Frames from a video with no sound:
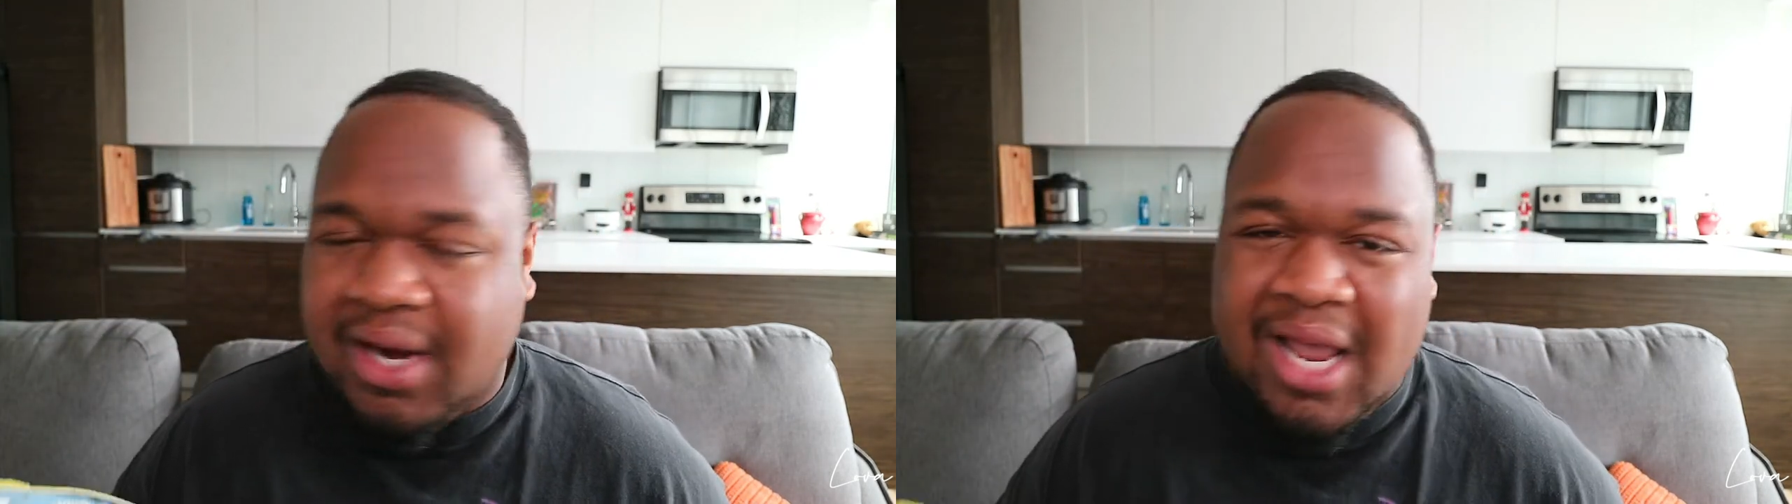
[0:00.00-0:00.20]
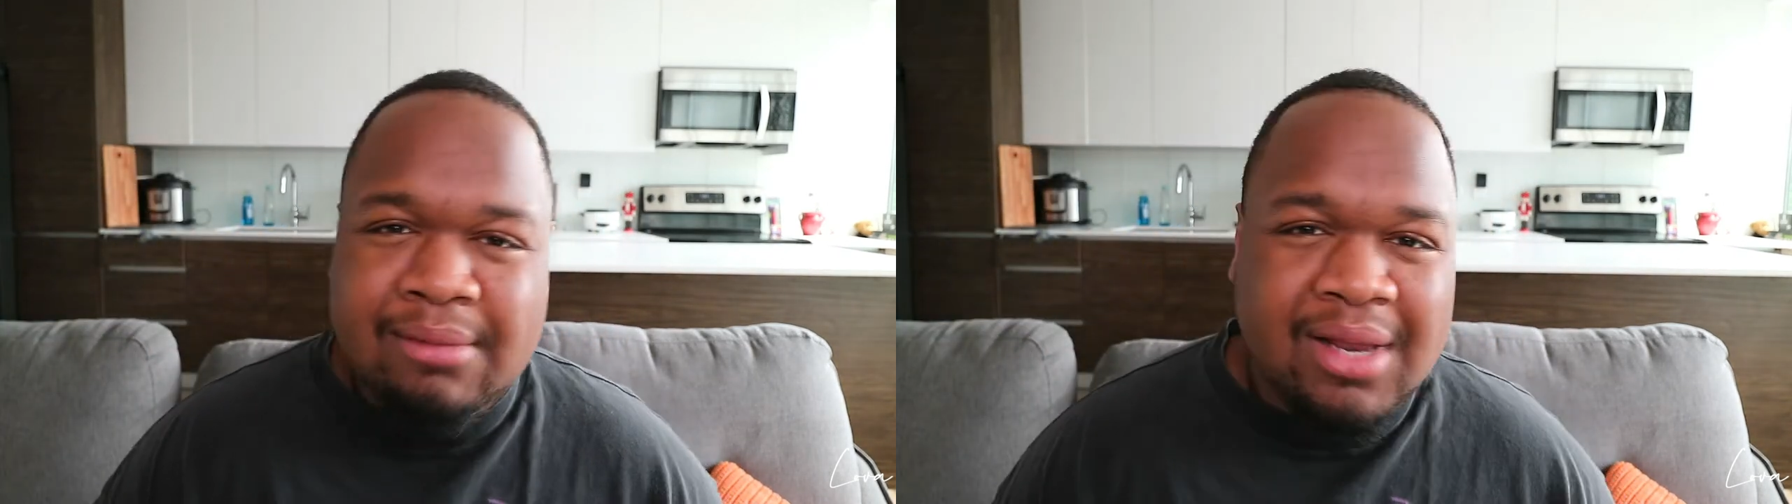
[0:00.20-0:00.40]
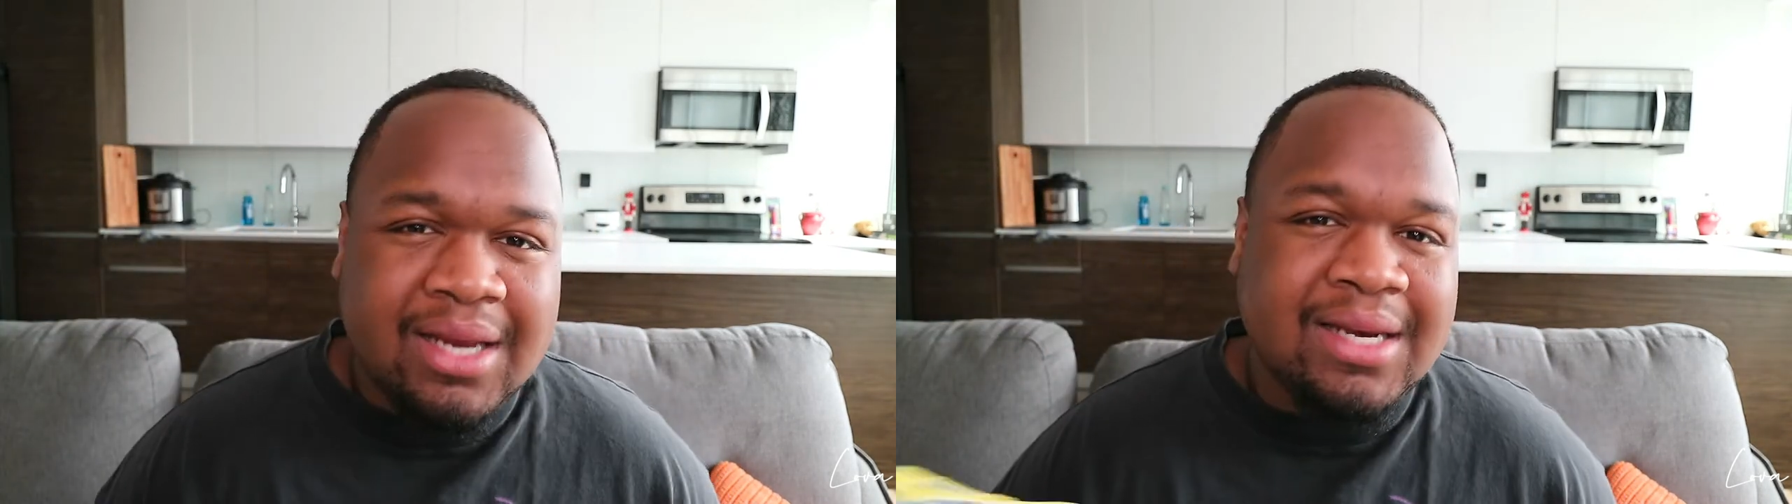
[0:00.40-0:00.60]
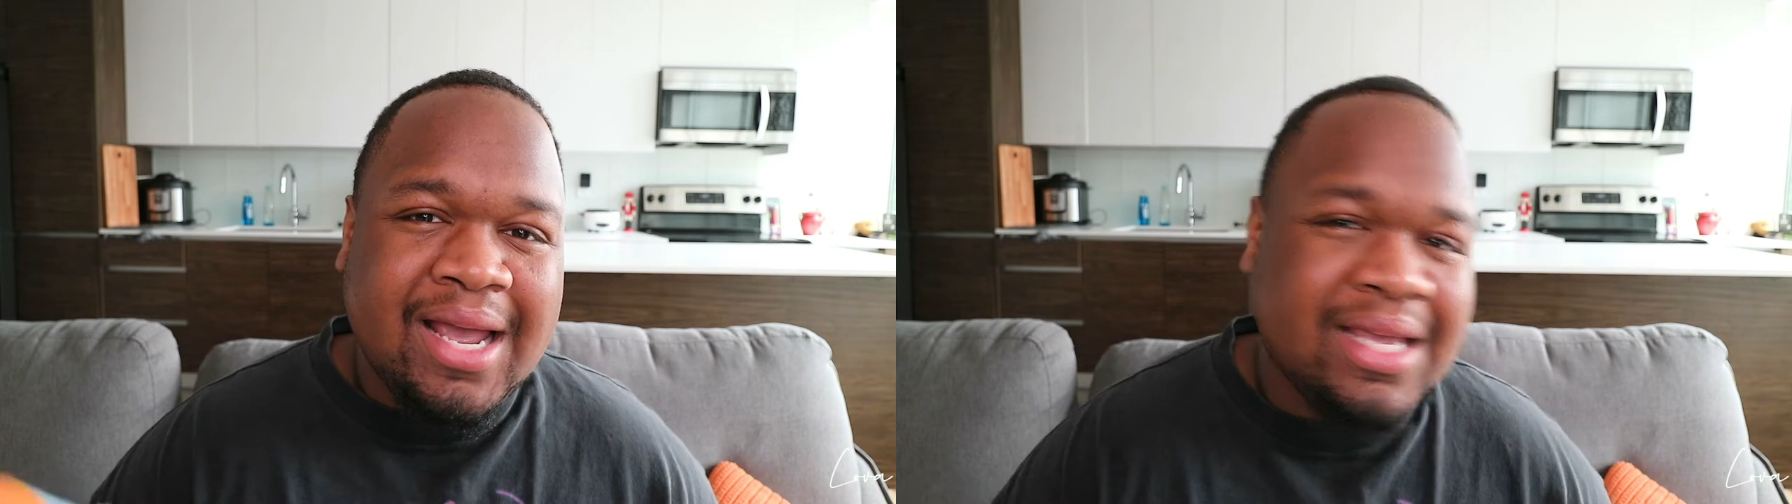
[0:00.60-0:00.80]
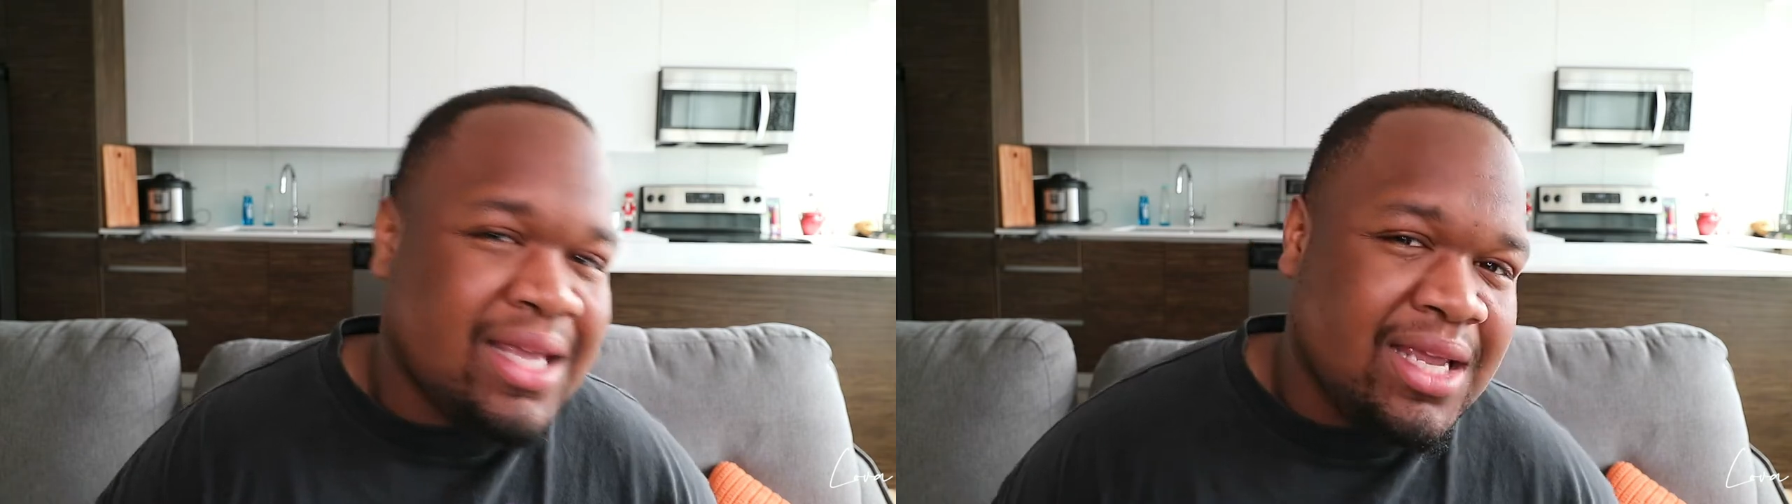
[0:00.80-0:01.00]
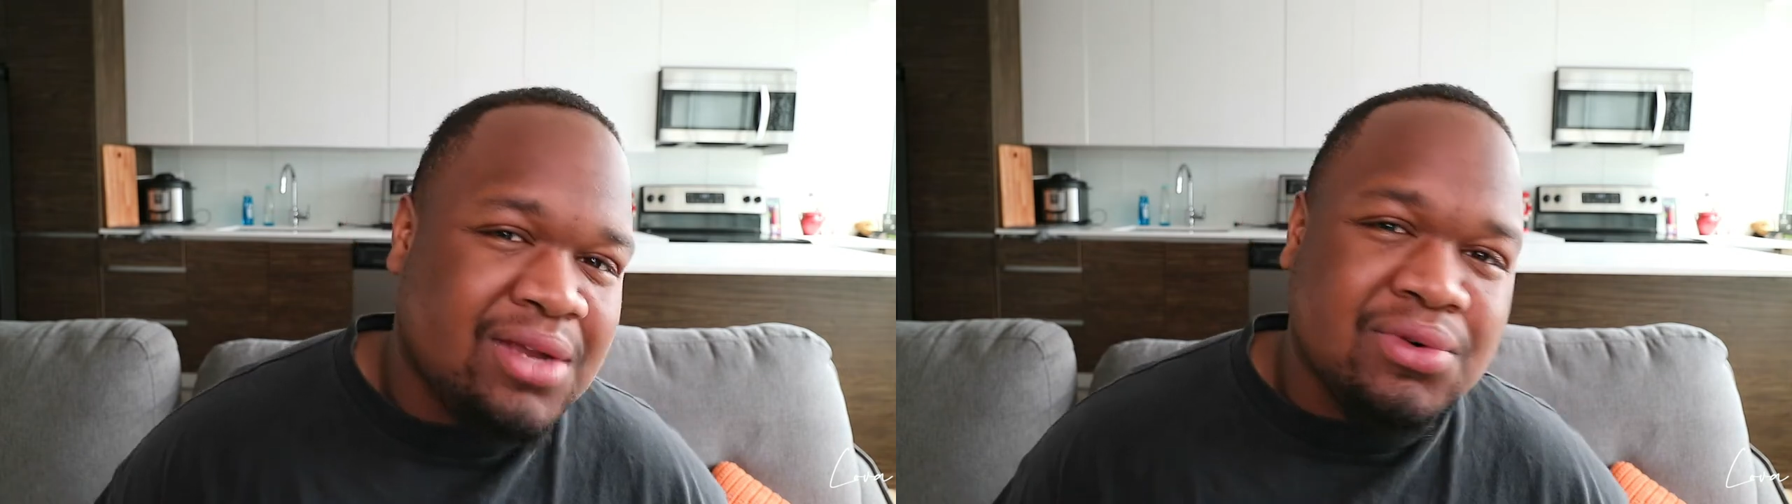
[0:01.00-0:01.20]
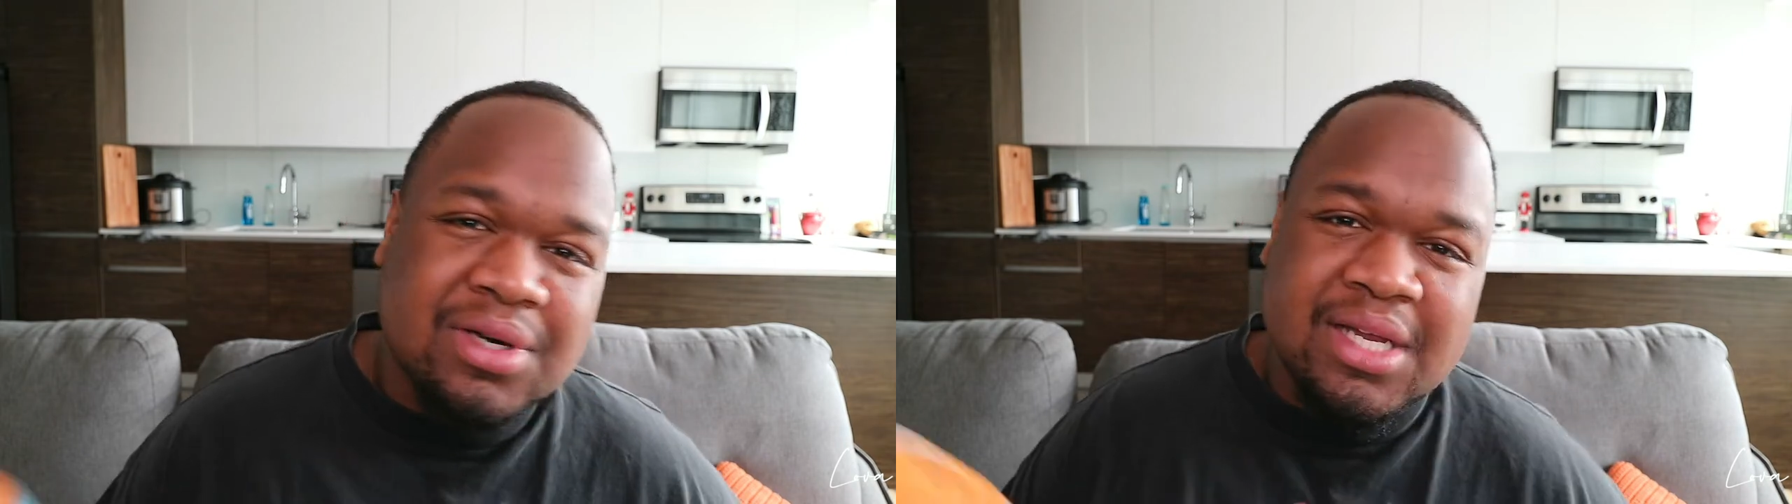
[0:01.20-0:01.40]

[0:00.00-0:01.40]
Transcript: name like Nike or